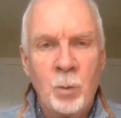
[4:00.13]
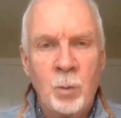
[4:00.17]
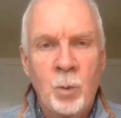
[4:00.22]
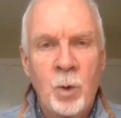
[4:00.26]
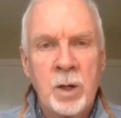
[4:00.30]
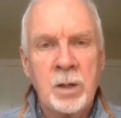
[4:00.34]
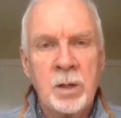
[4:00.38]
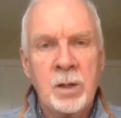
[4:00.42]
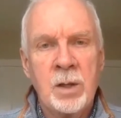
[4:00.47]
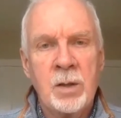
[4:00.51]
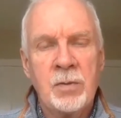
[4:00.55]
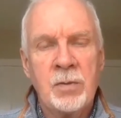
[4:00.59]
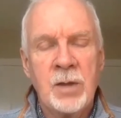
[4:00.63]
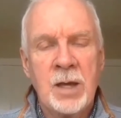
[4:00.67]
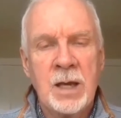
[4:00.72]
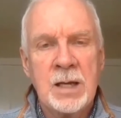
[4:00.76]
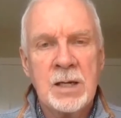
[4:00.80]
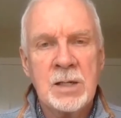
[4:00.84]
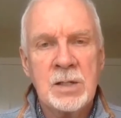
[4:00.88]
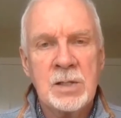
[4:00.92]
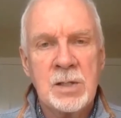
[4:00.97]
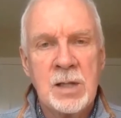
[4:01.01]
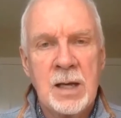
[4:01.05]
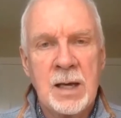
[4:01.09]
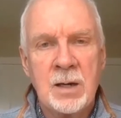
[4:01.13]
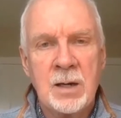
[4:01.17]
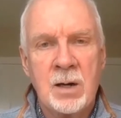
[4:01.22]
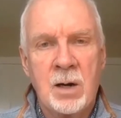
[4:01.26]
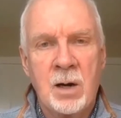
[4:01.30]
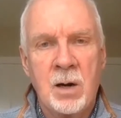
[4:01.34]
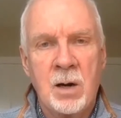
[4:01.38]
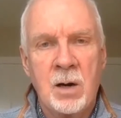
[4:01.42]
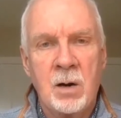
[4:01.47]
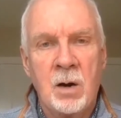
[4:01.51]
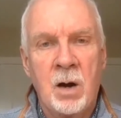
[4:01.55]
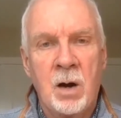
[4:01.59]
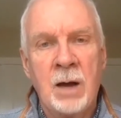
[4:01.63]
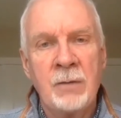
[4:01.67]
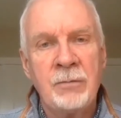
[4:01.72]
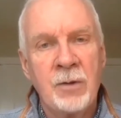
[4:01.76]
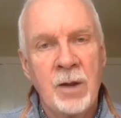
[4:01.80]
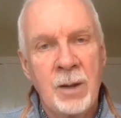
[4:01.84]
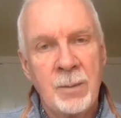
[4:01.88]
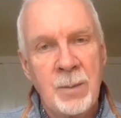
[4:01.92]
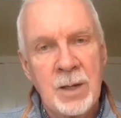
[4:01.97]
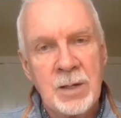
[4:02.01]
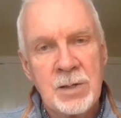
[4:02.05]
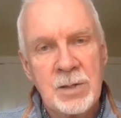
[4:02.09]
what are the things that are off
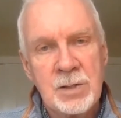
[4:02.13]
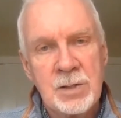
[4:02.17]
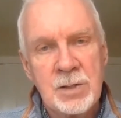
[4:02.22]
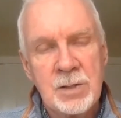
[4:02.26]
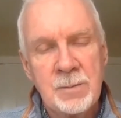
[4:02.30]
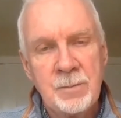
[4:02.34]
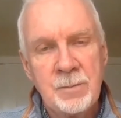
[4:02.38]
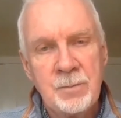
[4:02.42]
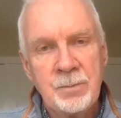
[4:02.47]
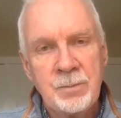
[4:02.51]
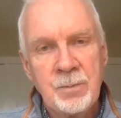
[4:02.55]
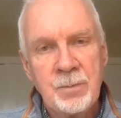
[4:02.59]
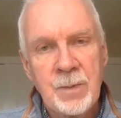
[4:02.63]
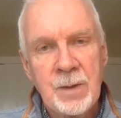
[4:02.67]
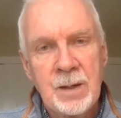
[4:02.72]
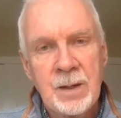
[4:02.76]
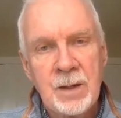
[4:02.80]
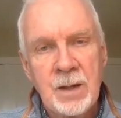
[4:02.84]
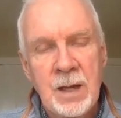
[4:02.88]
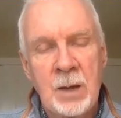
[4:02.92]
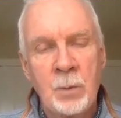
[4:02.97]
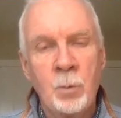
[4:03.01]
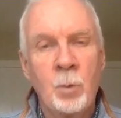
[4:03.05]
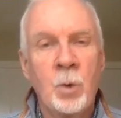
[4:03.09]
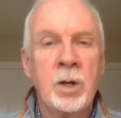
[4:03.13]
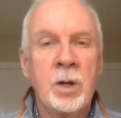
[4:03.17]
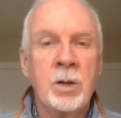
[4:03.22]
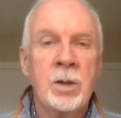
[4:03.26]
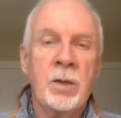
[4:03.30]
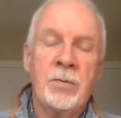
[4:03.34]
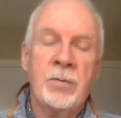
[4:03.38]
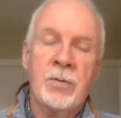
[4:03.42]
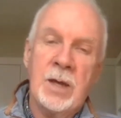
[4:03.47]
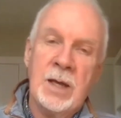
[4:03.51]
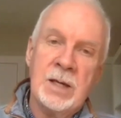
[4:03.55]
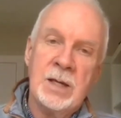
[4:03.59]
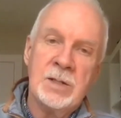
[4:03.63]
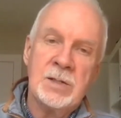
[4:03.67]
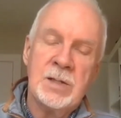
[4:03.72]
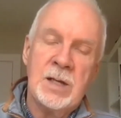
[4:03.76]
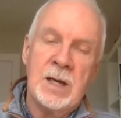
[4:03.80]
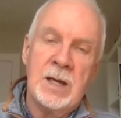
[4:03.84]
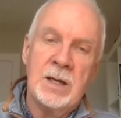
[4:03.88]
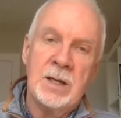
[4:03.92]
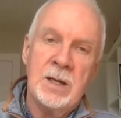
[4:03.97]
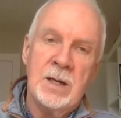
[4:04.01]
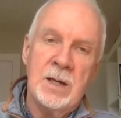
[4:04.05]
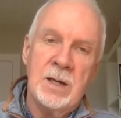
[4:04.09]
limits, and what are the things
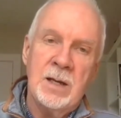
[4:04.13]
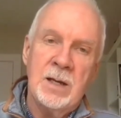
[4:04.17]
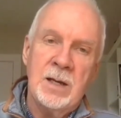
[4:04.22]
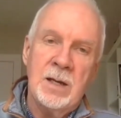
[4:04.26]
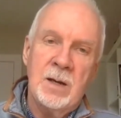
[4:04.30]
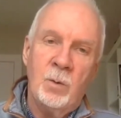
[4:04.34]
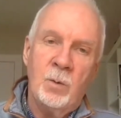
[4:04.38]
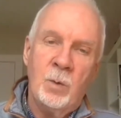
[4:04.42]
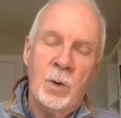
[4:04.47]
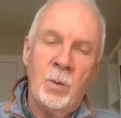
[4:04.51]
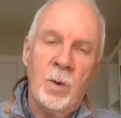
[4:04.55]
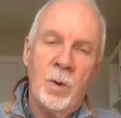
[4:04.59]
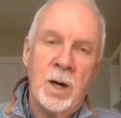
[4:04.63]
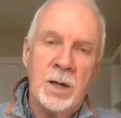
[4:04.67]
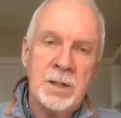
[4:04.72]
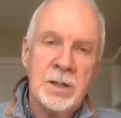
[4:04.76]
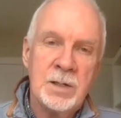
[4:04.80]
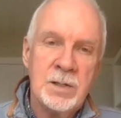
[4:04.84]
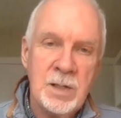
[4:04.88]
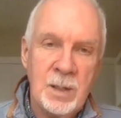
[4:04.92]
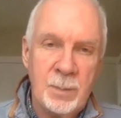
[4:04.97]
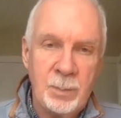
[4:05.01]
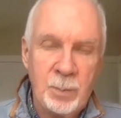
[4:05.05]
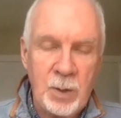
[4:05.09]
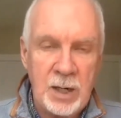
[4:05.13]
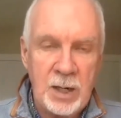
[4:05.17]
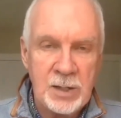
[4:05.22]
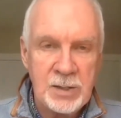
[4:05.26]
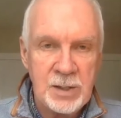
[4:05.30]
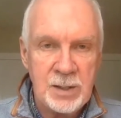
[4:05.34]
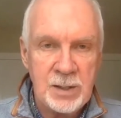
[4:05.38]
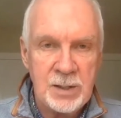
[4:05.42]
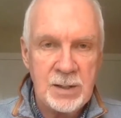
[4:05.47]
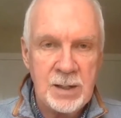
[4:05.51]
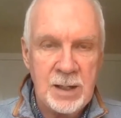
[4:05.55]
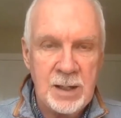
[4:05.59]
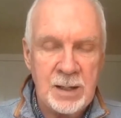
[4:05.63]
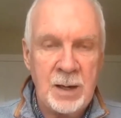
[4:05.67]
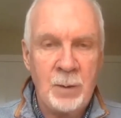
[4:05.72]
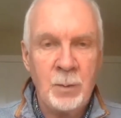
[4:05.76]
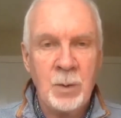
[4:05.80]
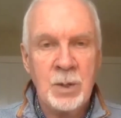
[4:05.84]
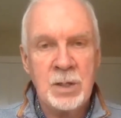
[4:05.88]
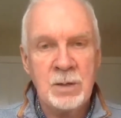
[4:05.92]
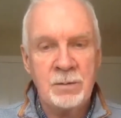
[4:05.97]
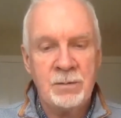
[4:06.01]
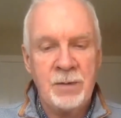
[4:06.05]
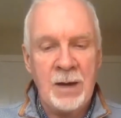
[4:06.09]
that we want to see present? And they
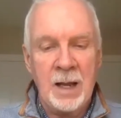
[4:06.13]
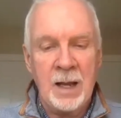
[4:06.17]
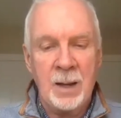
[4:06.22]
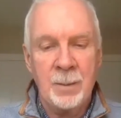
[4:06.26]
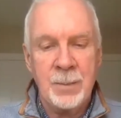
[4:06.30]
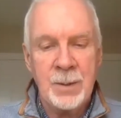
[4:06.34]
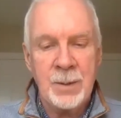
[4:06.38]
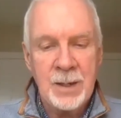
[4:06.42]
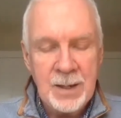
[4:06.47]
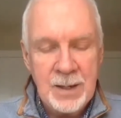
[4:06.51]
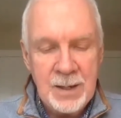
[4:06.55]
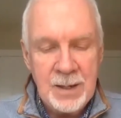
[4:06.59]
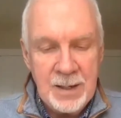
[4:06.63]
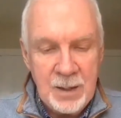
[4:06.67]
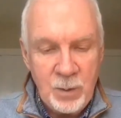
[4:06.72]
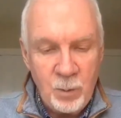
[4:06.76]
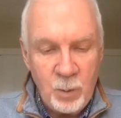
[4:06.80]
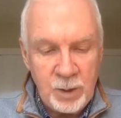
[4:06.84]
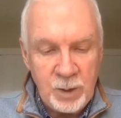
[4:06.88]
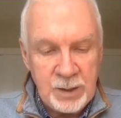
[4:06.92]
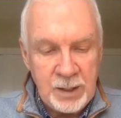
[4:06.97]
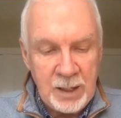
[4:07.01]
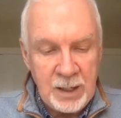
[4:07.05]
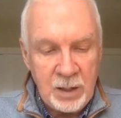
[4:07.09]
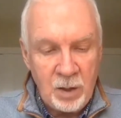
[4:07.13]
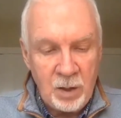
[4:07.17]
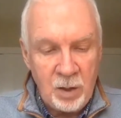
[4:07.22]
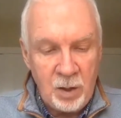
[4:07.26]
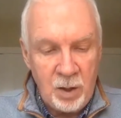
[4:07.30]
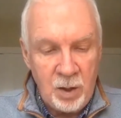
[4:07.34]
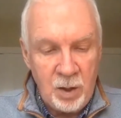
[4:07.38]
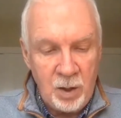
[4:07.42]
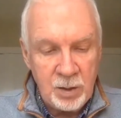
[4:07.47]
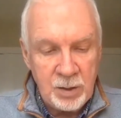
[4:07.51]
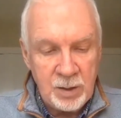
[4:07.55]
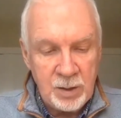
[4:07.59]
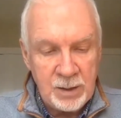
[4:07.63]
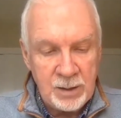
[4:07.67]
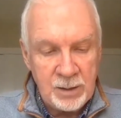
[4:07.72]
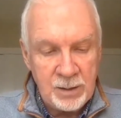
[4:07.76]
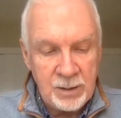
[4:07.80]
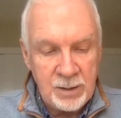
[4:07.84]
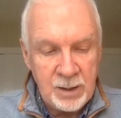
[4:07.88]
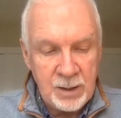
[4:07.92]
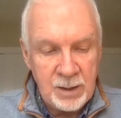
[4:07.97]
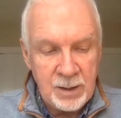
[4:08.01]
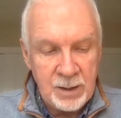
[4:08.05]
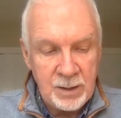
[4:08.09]
would develop what they called
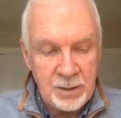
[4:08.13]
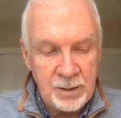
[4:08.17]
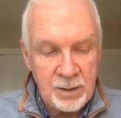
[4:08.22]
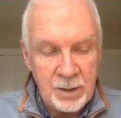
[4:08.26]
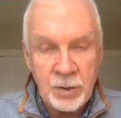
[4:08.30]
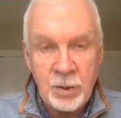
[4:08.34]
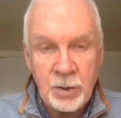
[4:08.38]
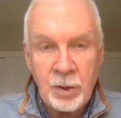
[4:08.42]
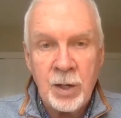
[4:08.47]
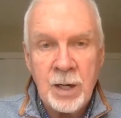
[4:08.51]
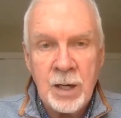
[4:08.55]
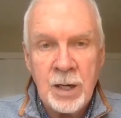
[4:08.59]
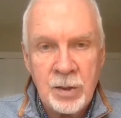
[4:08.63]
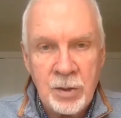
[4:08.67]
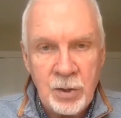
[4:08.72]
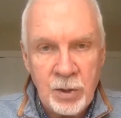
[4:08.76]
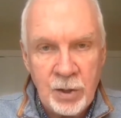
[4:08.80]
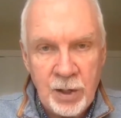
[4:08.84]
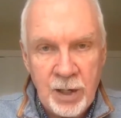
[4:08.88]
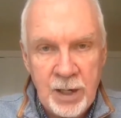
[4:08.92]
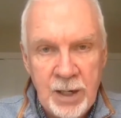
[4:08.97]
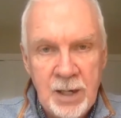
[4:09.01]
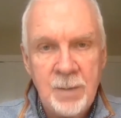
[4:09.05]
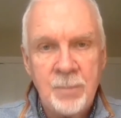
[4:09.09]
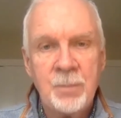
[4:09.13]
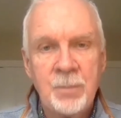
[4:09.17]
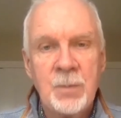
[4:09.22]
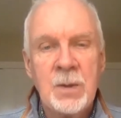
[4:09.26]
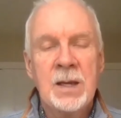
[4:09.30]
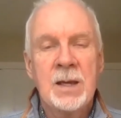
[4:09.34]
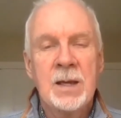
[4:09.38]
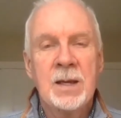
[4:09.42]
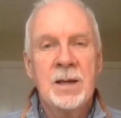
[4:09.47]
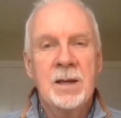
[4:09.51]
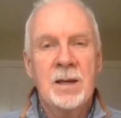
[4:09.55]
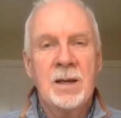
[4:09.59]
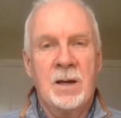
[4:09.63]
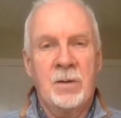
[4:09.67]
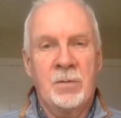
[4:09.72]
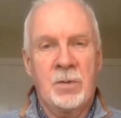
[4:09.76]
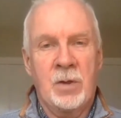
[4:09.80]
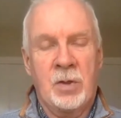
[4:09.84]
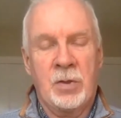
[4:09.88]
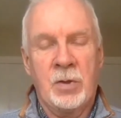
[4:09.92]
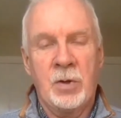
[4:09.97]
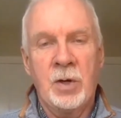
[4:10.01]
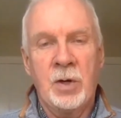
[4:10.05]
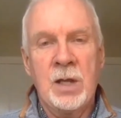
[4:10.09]
the dirty 30 of the
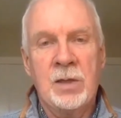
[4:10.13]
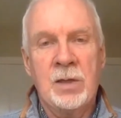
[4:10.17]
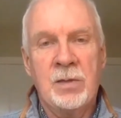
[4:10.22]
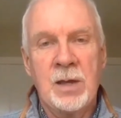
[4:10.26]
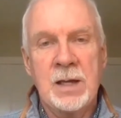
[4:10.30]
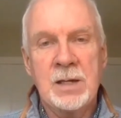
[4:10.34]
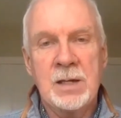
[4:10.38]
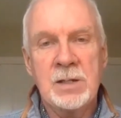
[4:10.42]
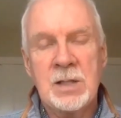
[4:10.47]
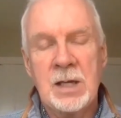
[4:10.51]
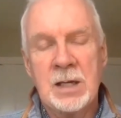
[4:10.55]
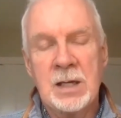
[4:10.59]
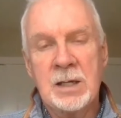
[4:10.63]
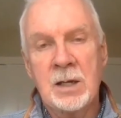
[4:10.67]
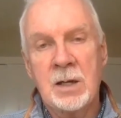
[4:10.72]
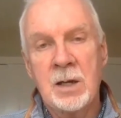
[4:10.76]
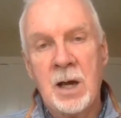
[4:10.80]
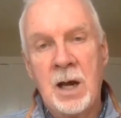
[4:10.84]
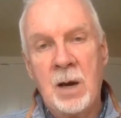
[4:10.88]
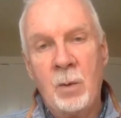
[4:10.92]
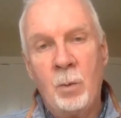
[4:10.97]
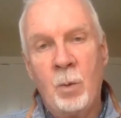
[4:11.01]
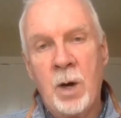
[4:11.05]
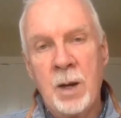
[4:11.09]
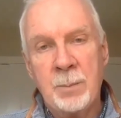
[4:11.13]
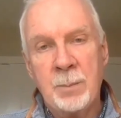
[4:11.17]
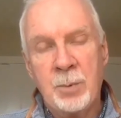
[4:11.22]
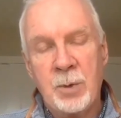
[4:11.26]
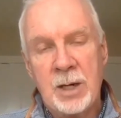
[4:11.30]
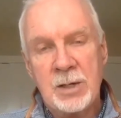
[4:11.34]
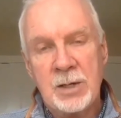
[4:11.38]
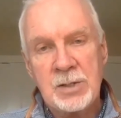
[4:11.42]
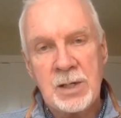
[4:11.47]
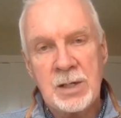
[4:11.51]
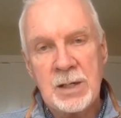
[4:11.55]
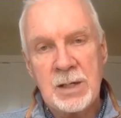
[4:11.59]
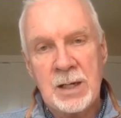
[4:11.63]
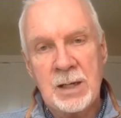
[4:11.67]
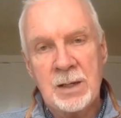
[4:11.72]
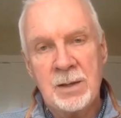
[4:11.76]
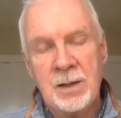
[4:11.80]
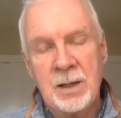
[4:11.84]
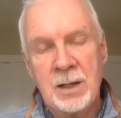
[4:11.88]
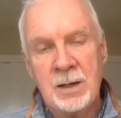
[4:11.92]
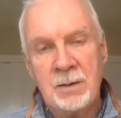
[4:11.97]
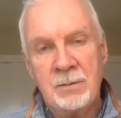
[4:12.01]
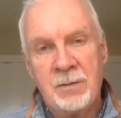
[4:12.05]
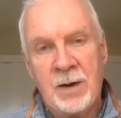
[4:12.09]
30 things they did not want present in
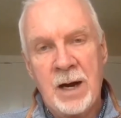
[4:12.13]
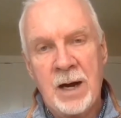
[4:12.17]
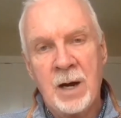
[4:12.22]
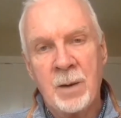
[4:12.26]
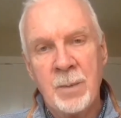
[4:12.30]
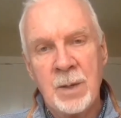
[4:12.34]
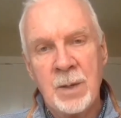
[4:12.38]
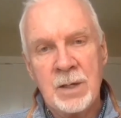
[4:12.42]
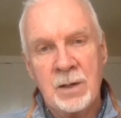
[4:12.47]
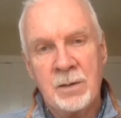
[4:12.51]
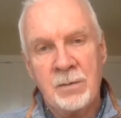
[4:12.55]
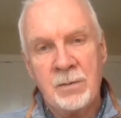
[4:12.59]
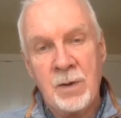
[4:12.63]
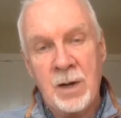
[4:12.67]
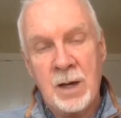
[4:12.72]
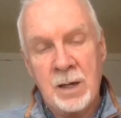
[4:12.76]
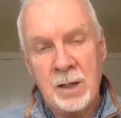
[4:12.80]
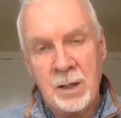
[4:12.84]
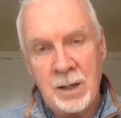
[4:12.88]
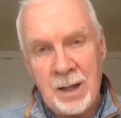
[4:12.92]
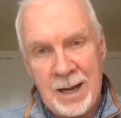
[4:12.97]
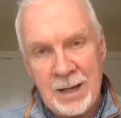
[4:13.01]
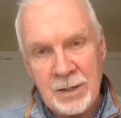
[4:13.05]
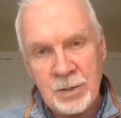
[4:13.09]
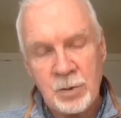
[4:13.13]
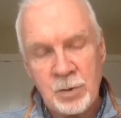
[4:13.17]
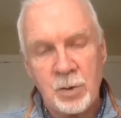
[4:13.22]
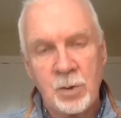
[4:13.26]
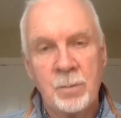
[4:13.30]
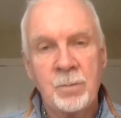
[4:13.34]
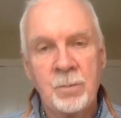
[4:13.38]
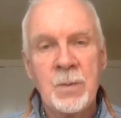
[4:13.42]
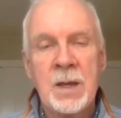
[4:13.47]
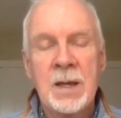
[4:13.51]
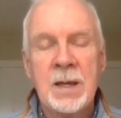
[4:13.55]
the environment of a classroom,